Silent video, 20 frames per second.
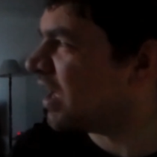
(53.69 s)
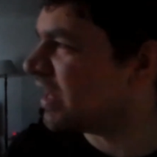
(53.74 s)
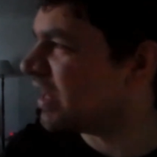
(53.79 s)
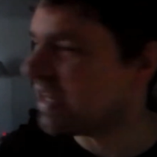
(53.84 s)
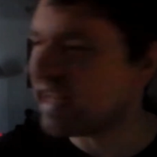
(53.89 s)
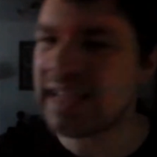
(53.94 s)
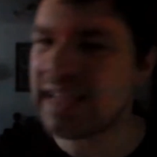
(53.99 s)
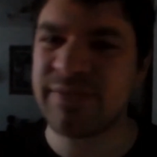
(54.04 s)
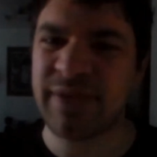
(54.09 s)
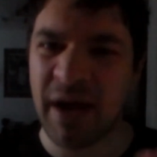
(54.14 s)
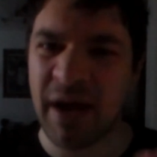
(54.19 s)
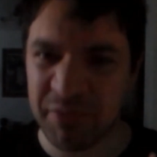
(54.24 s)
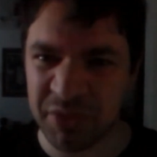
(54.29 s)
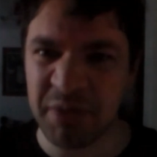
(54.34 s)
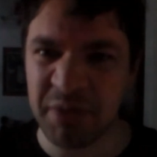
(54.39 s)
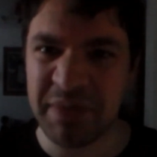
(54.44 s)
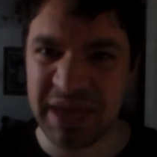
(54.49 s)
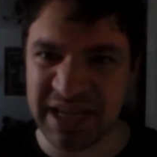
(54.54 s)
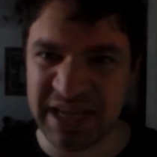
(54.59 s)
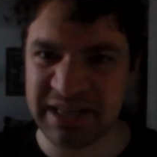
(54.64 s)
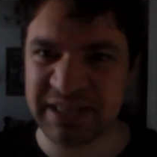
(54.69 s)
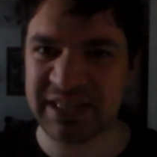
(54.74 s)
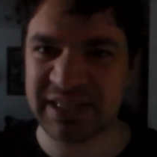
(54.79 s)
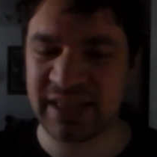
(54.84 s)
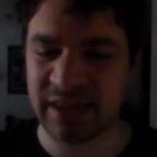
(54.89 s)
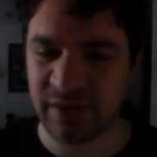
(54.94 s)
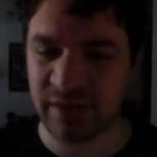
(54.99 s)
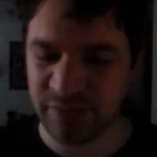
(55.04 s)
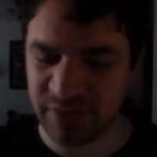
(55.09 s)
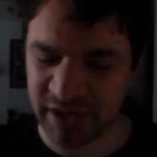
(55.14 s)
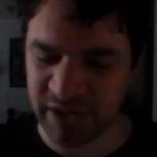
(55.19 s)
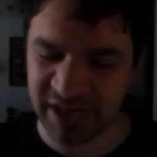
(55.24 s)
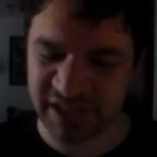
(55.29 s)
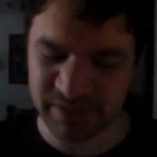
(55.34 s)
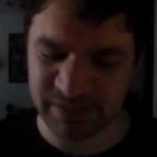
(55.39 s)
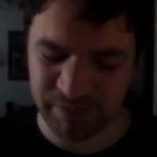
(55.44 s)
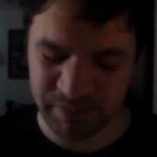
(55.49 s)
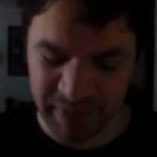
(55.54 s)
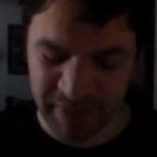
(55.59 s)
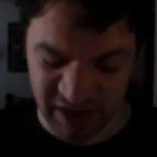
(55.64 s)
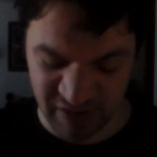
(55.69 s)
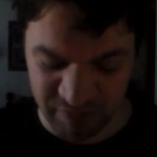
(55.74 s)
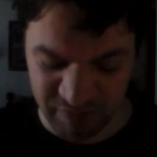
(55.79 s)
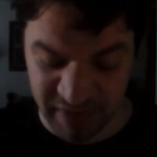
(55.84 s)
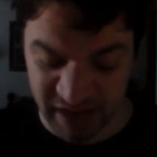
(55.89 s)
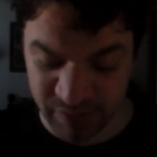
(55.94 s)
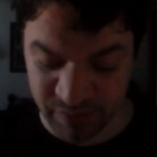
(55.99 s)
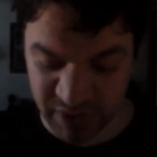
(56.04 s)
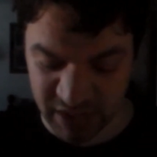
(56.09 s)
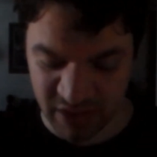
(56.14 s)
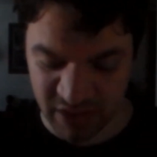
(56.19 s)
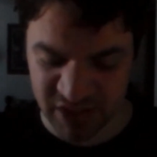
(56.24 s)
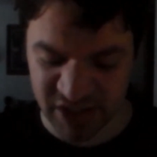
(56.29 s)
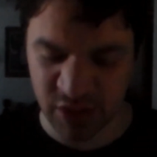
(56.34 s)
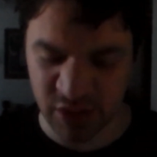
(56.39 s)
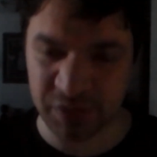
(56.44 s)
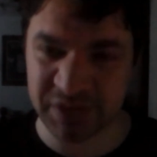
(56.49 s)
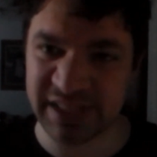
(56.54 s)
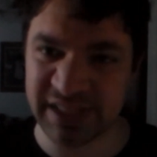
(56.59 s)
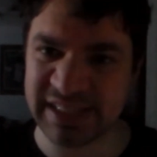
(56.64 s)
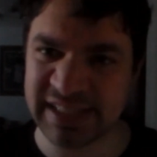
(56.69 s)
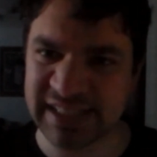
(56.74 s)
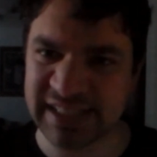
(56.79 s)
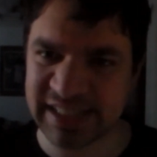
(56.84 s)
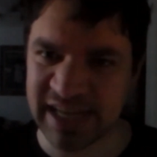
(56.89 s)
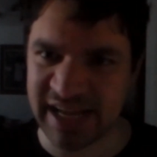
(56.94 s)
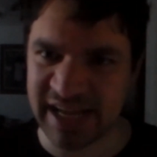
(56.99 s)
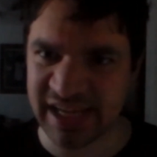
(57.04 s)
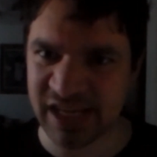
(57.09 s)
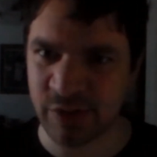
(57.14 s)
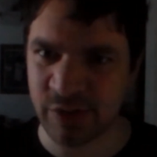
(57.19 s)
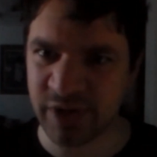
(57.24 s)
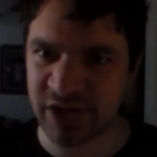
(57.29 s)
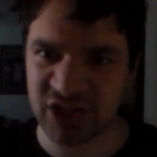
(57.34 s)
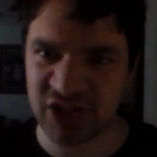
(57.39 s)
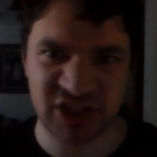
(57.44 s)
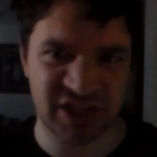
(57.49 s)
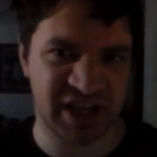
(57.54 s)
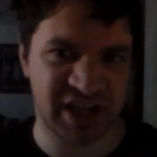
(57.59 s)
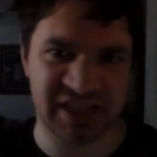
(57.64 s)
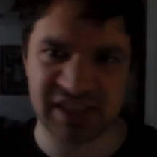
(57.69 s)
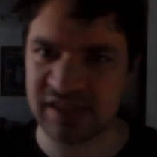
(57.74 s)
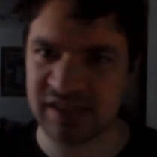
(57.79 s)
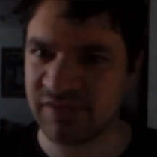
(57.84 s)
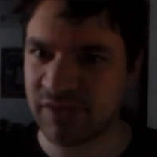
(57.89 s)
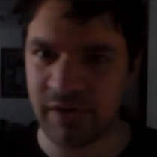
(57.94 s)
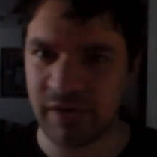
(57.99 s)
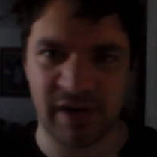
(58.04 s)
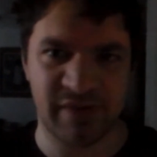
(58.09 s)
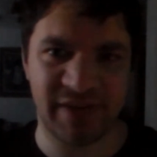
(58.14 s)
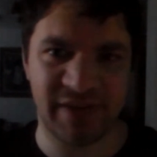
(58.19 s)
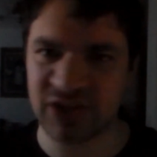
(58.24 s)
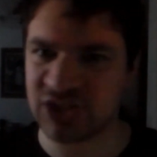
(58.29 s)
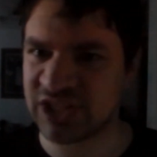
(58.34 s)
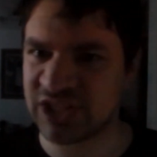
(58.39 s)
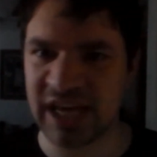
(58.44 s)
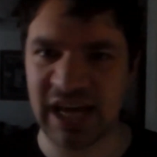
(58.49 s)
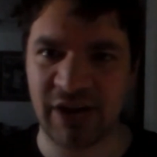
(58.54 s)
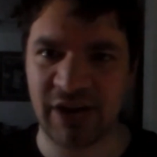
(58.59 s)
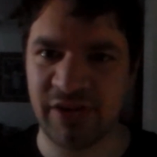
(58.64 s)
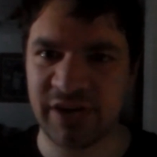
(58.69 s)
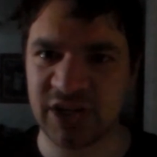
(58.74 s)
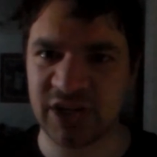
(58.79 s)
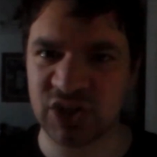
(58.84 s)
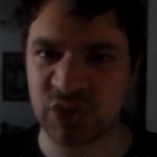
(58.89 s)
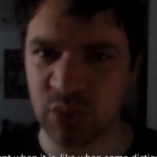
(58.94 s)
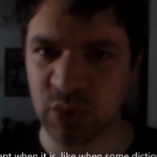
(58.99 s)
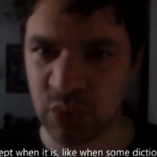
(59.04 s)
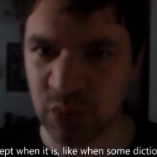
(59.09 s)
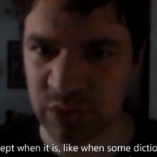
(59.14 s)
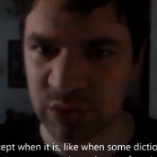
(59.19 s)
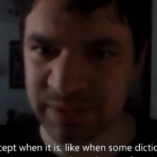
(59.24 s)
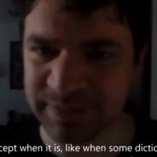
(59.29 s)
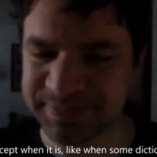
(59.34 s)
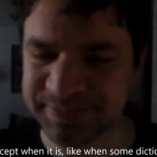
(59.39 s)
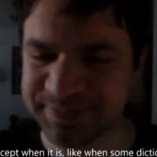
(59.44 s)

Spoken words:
leave out the meat, and the first bit of meat we're going to use is steak, which isn't very vegetarian at all.